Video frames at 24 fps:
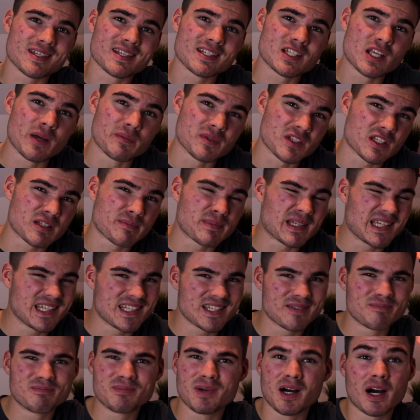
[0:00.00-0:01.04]
In terms of speed,
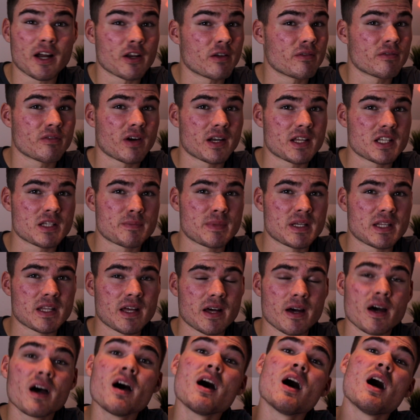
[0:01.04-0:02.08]
I don't find it to be
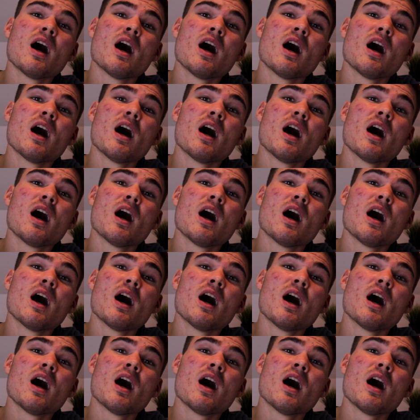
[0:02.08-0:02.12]
there.